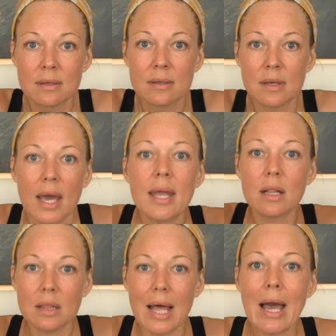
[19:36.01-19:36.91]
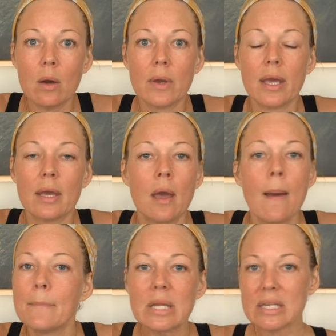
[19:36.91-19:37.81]
and allowing,
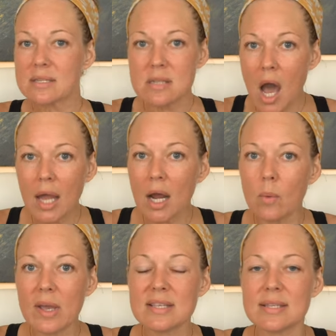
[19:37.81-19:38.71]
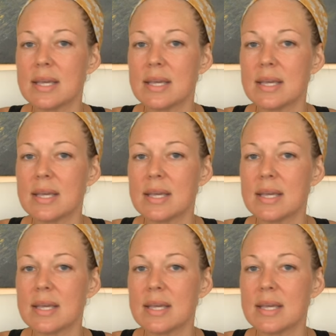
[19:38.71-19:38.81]
but it's not always